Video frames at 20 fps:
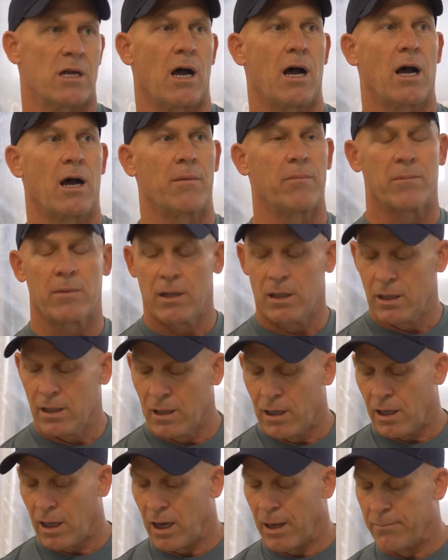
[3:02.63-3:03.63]

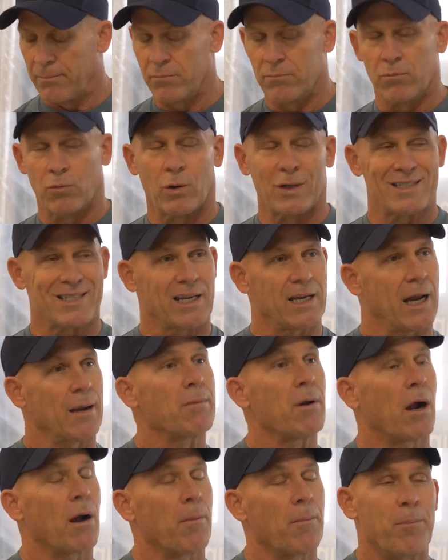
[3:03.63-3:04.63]
Once again,
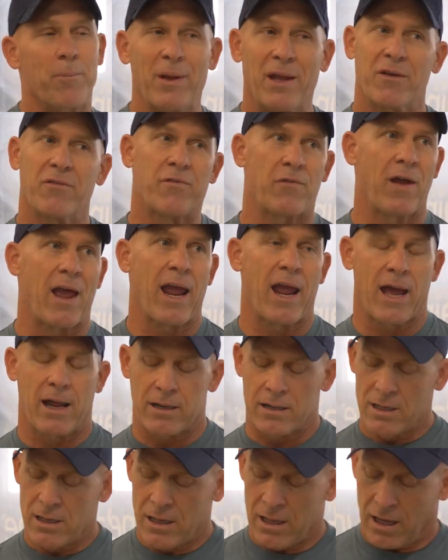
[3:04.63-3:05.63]
I'm a big
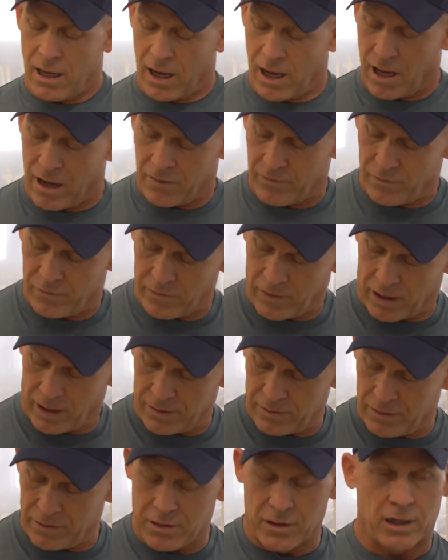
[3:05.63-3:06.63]
fan of
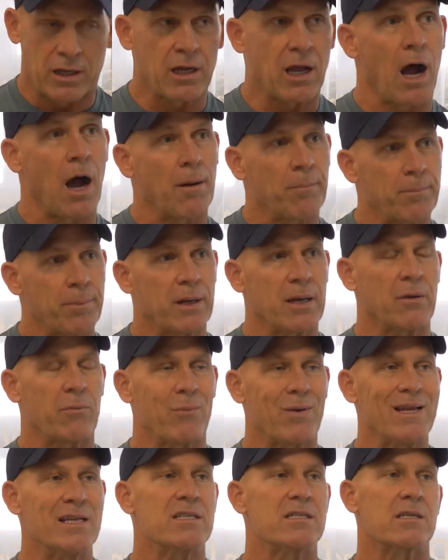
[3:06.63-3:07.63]
the company
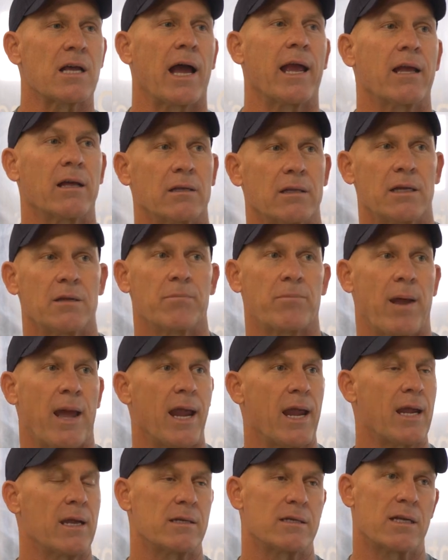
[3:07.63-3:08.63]
recycling
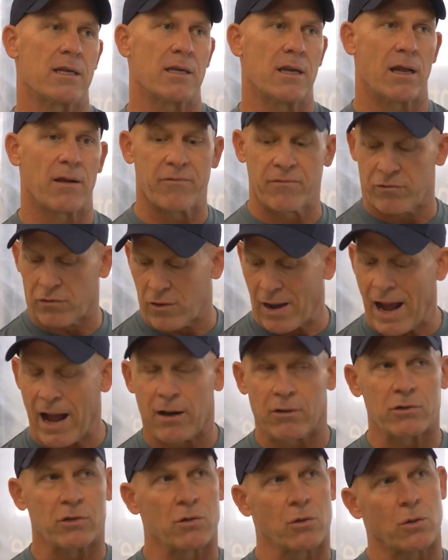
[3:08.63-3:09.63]
paint, and for
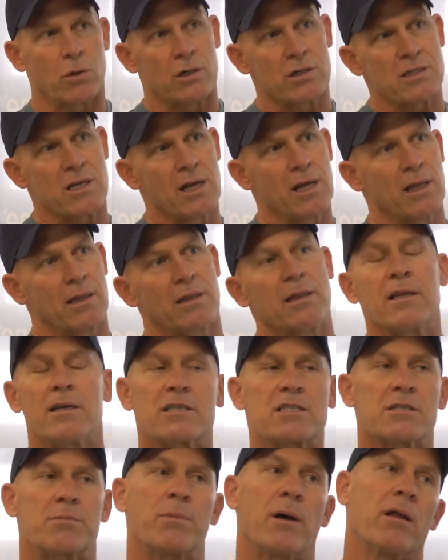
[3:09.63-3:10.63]
outdoors, the
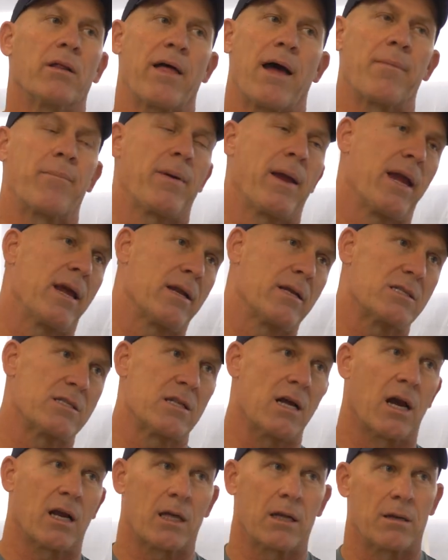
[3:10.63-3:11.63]
smell of that paint is
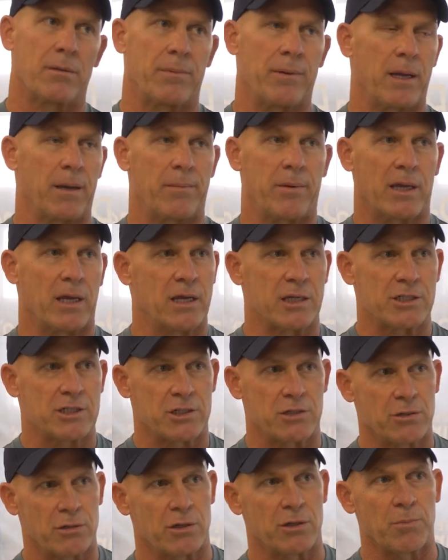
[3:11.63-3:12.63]
not gonna be a big
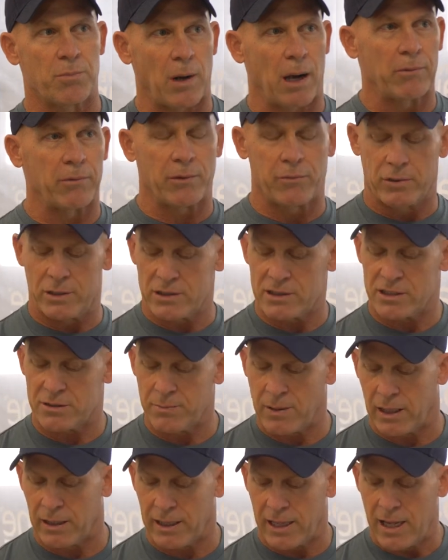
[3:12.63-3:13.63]
issue. You probably wouldn't
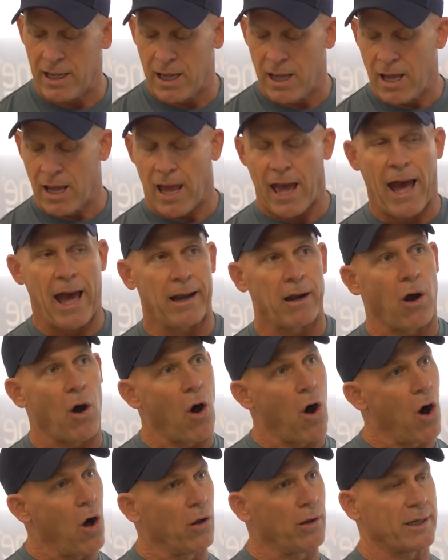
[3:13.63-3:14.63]
smell it at
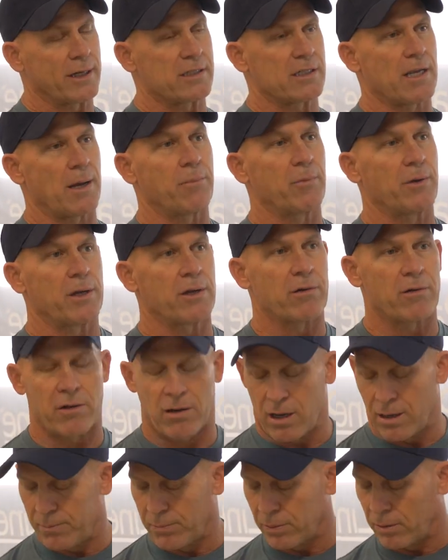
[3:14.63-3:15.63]
all except when you're
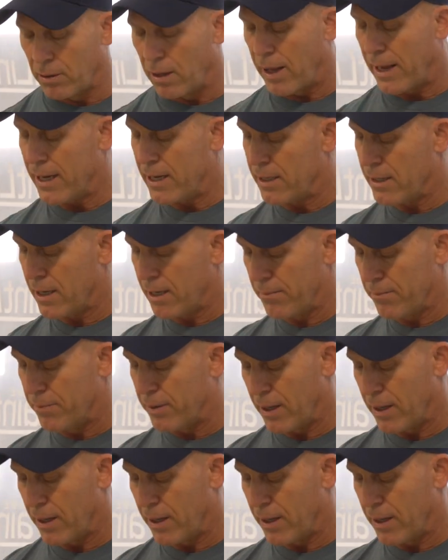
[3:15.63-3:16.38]
applying it.